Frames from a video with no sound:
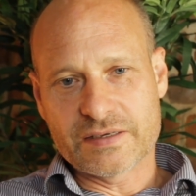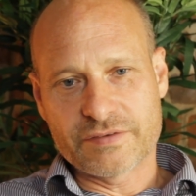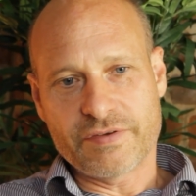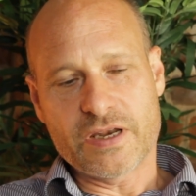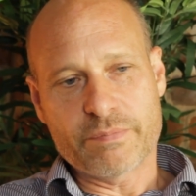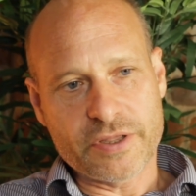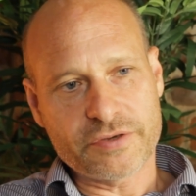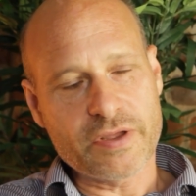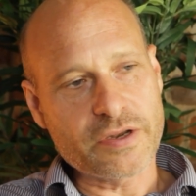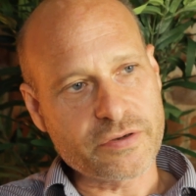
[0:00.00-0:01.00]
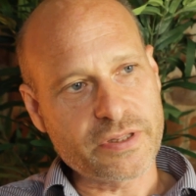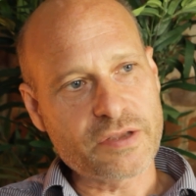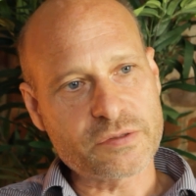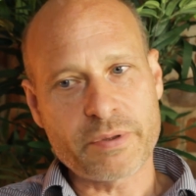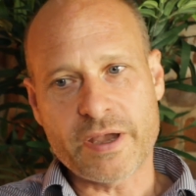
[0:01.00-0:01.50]
divide it by
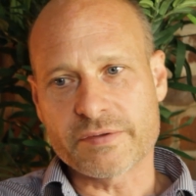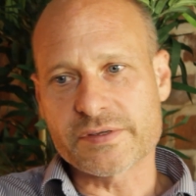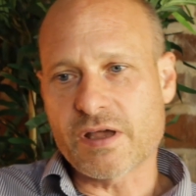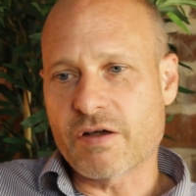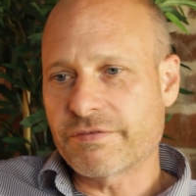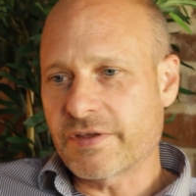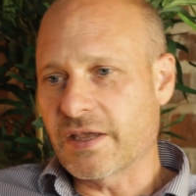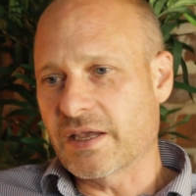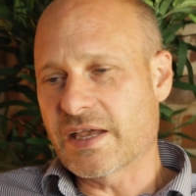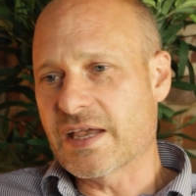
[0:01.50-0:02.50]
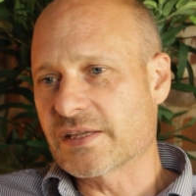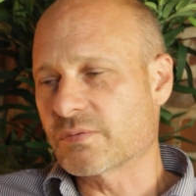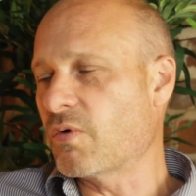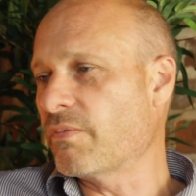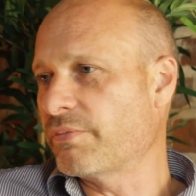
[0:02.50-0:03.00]
£300,000, our fee is
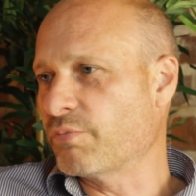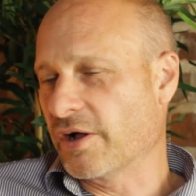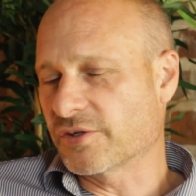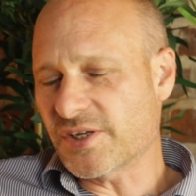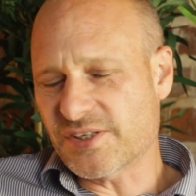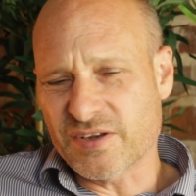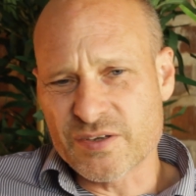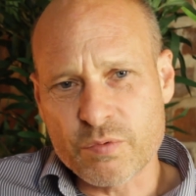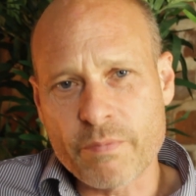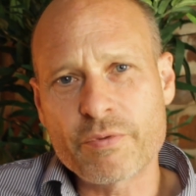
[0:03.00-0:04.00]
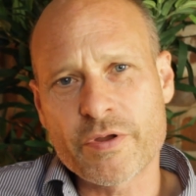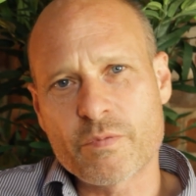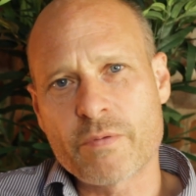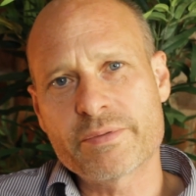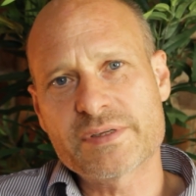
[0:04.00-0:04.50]
just under
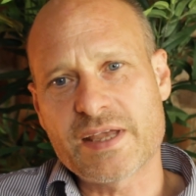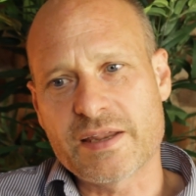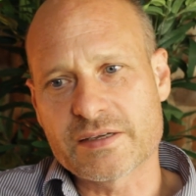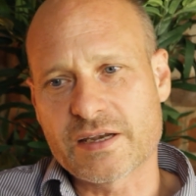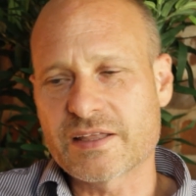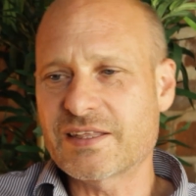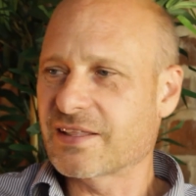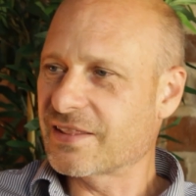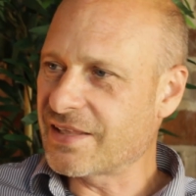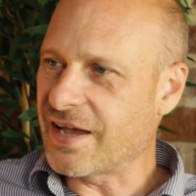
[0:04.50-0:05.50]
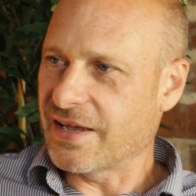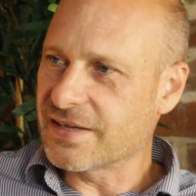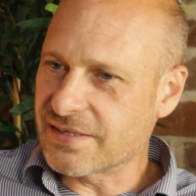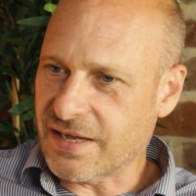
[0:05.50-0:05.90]
1.1%, and I think that is